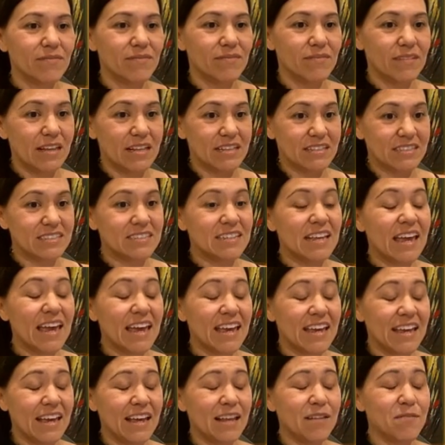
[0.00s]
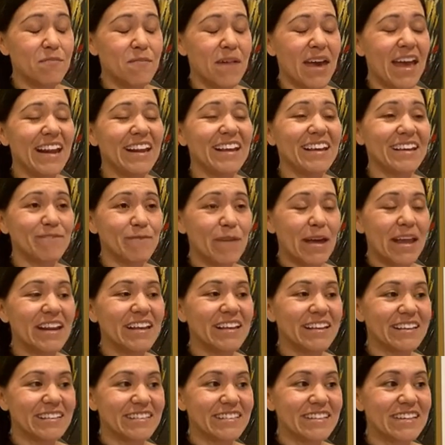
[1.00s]
it's taken many,
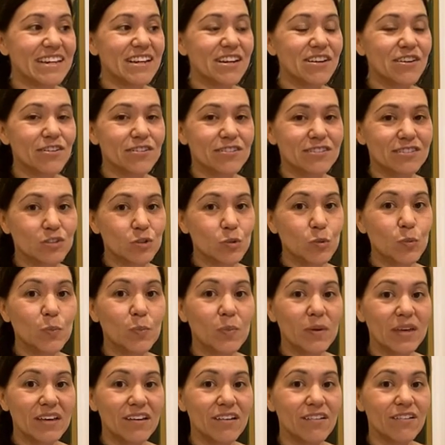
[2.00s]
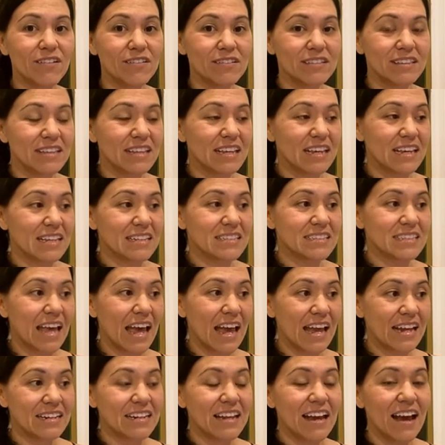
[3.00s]
many years to build this
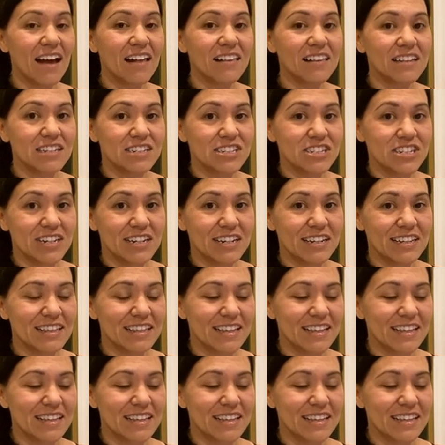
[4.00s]
ideology,